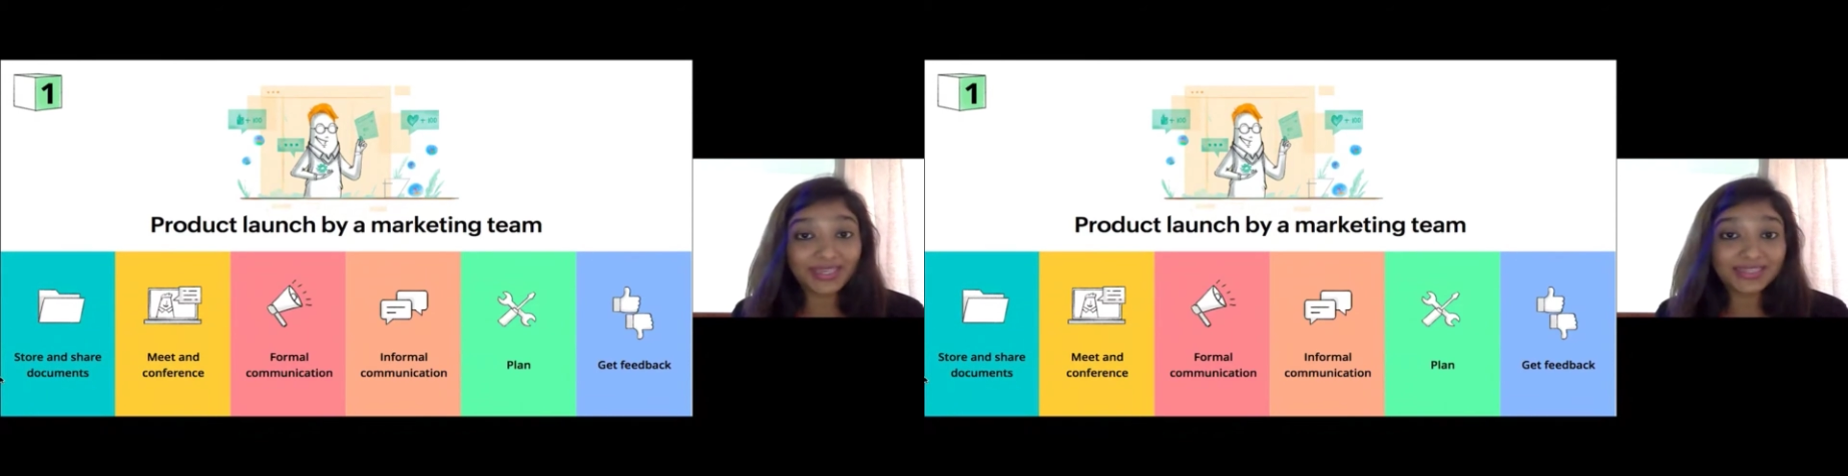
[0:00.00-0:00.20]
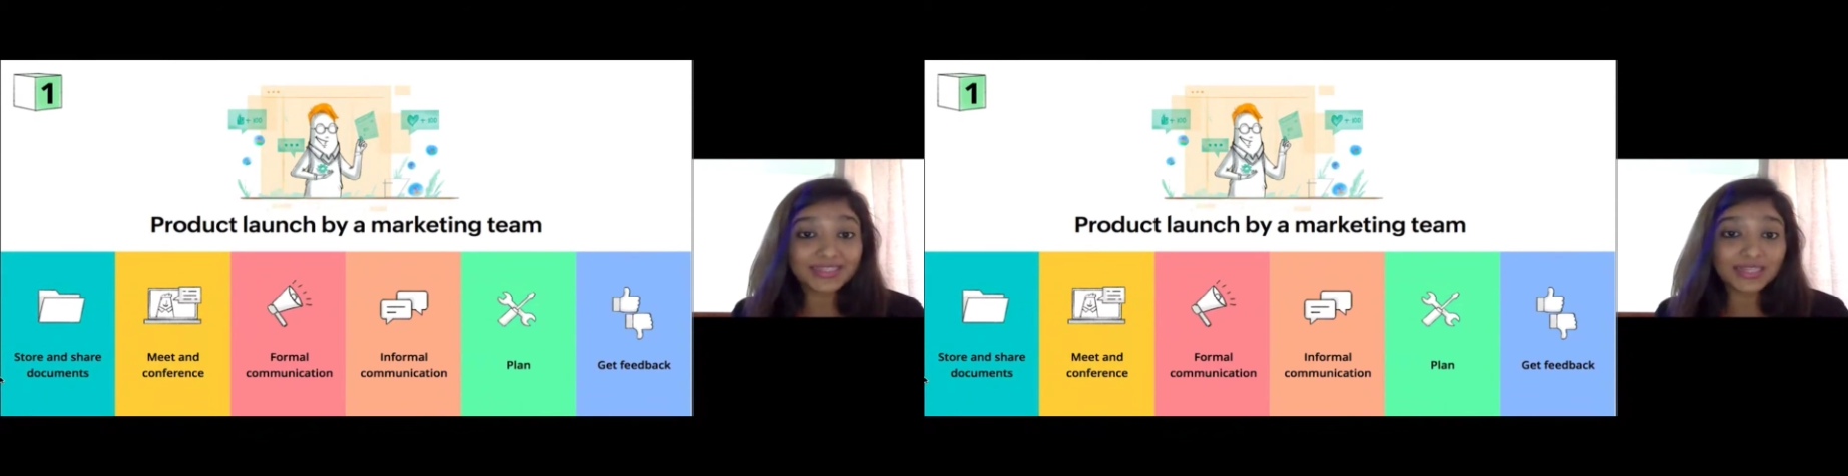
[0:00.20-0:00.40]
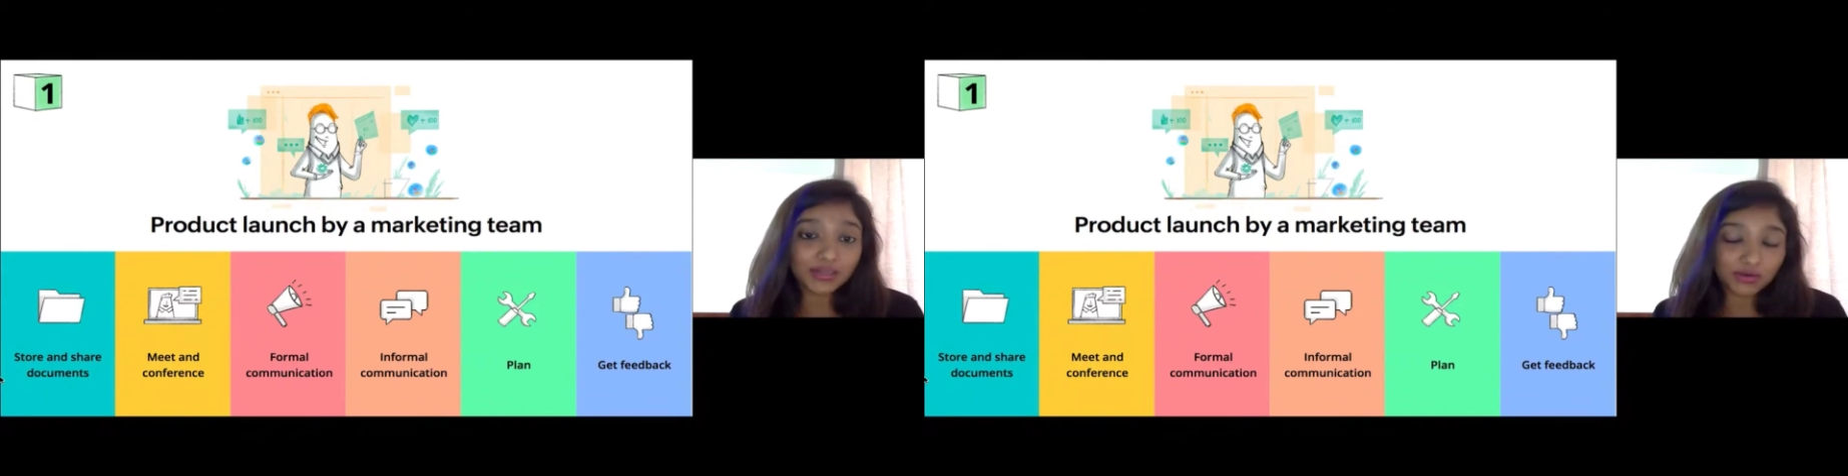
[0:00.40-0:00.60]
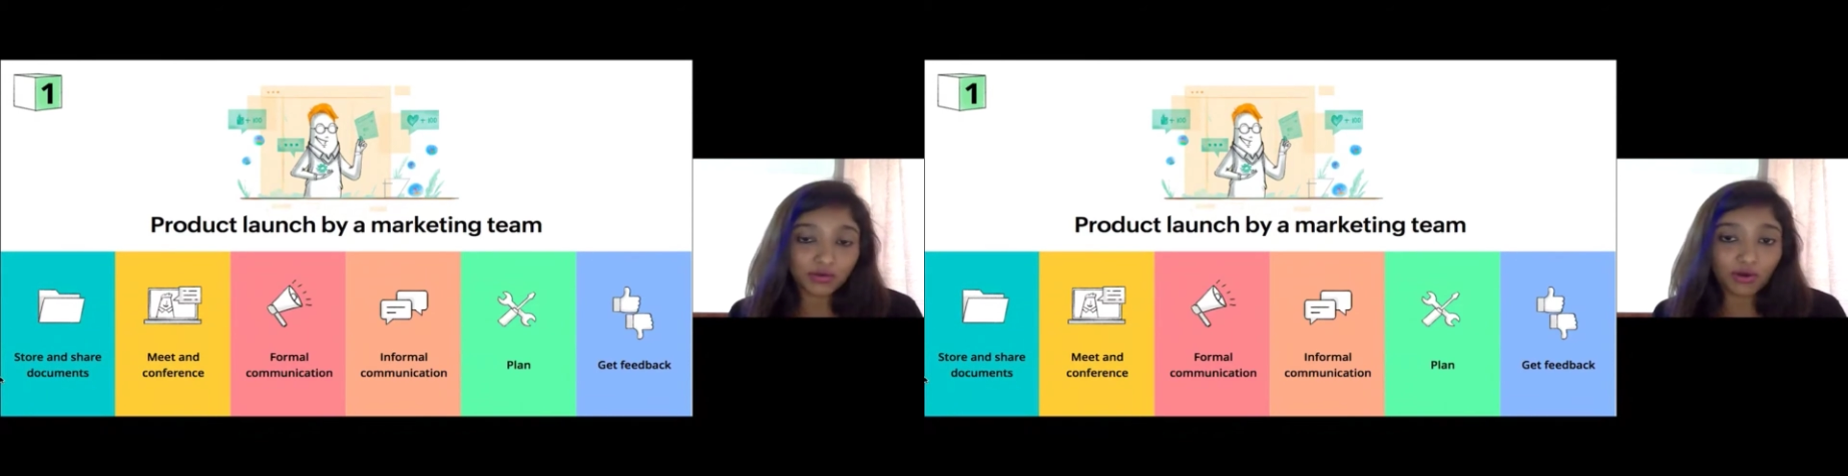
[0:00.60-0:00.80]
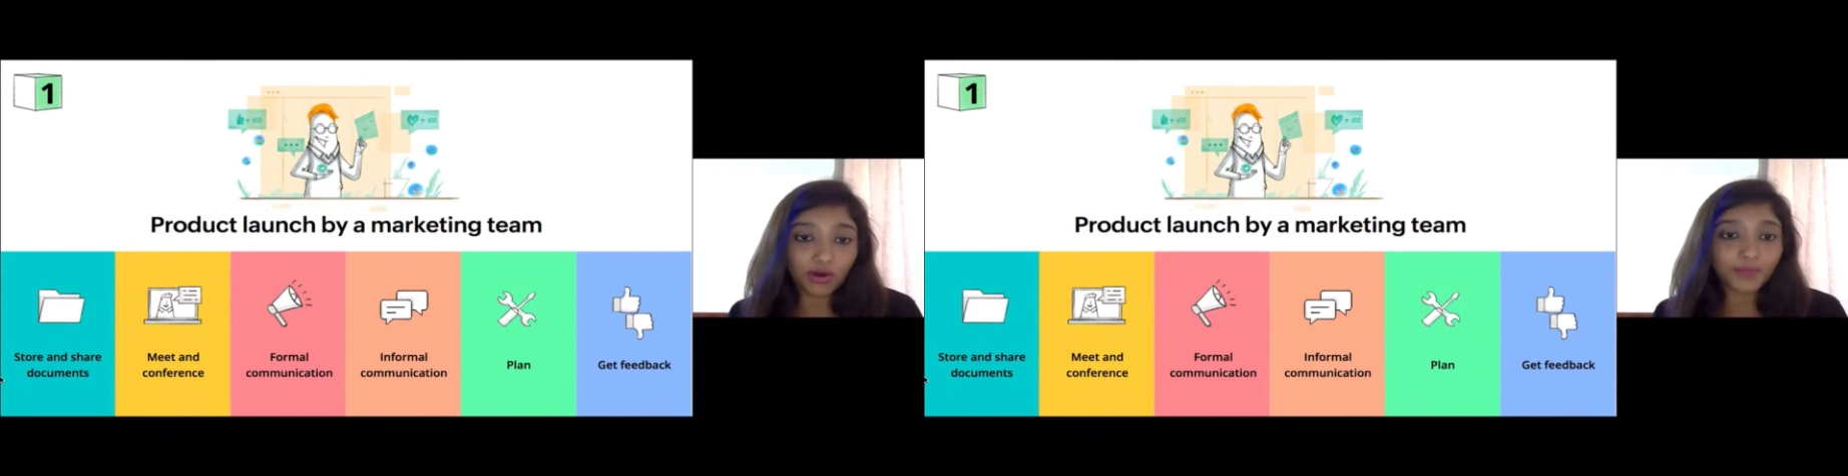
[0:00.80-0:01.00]
in Zilker
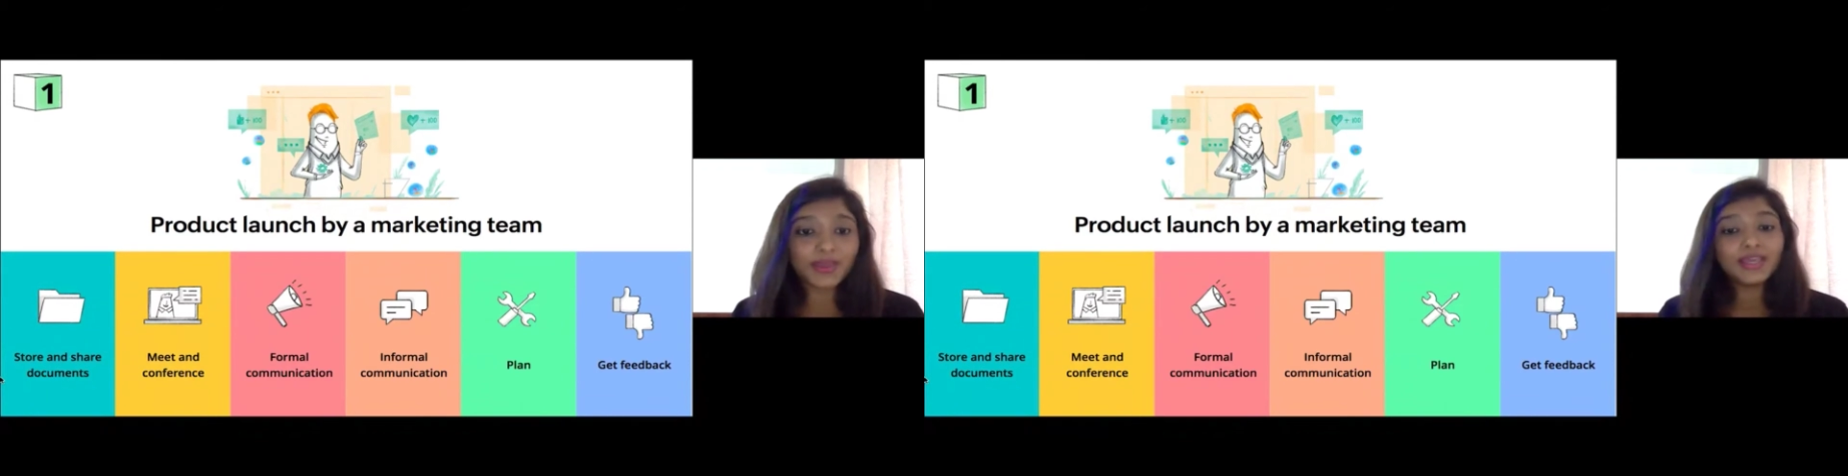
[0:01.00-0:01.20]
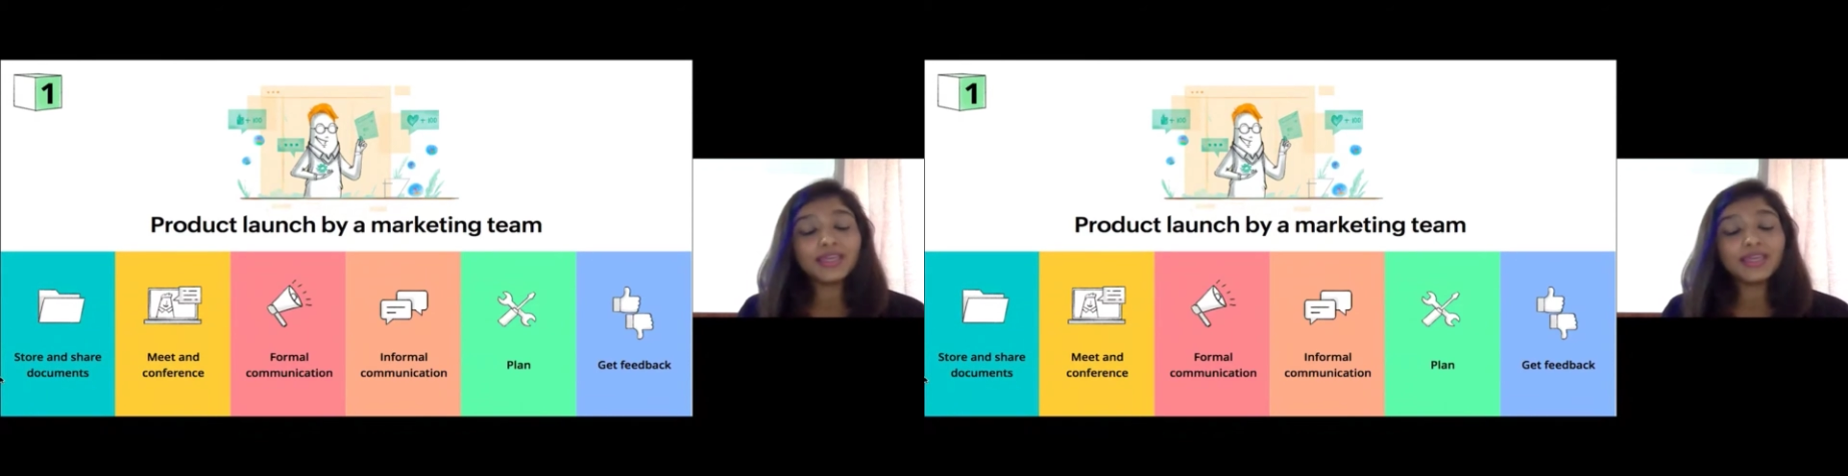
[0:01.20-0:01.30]
Corp